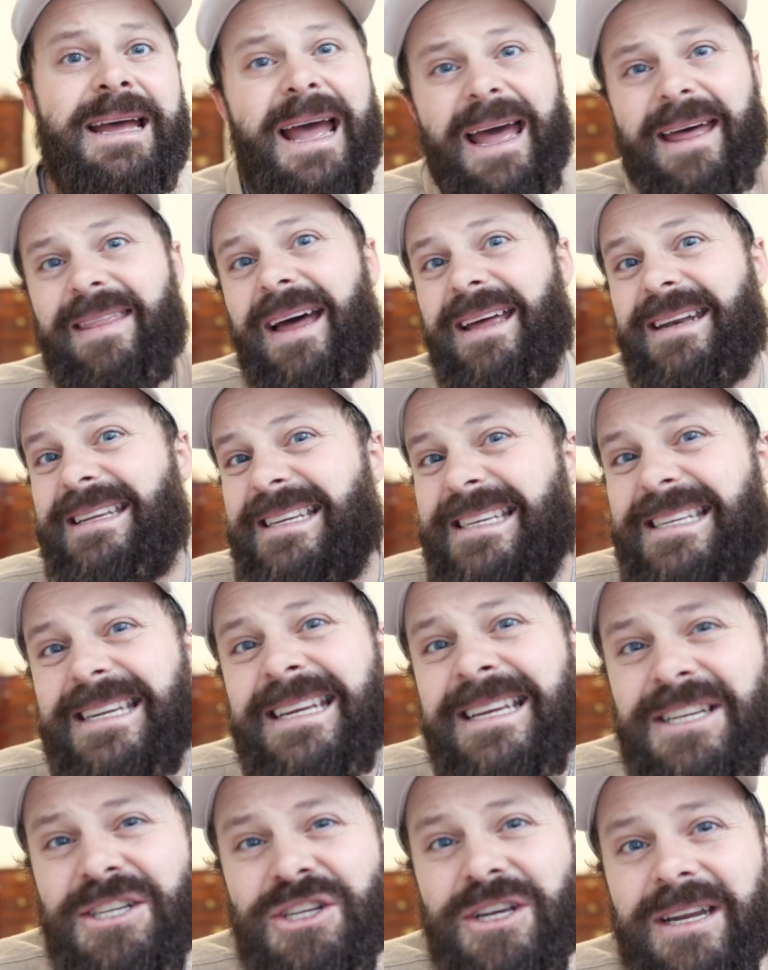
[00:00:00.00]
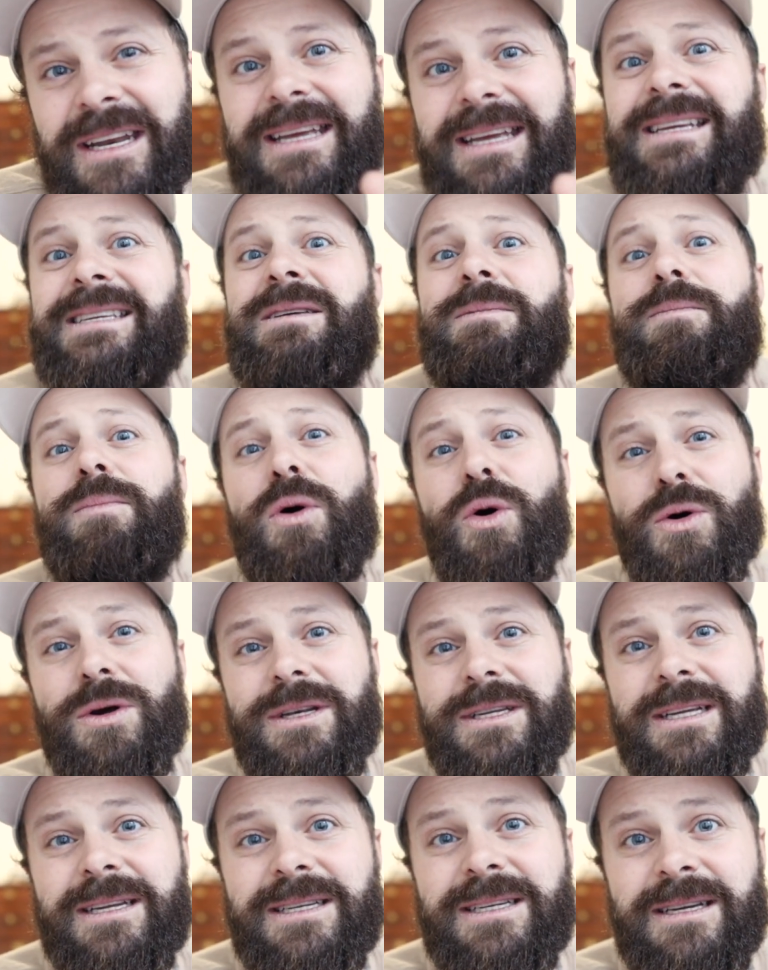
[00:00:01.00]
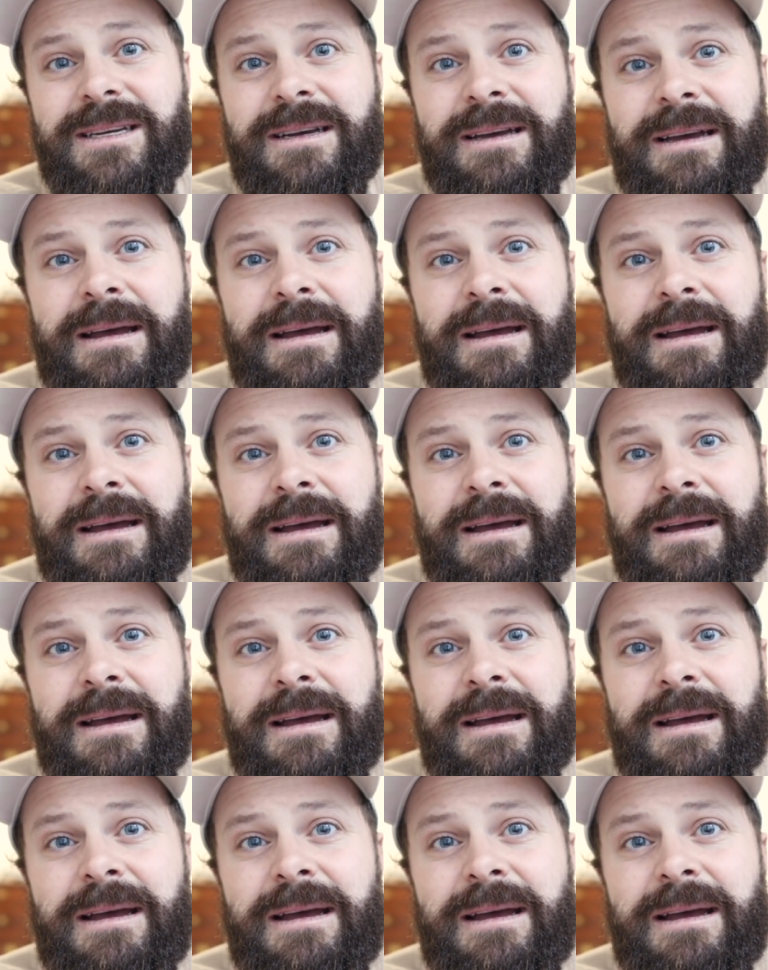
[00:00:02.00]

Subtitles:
And that distinction is important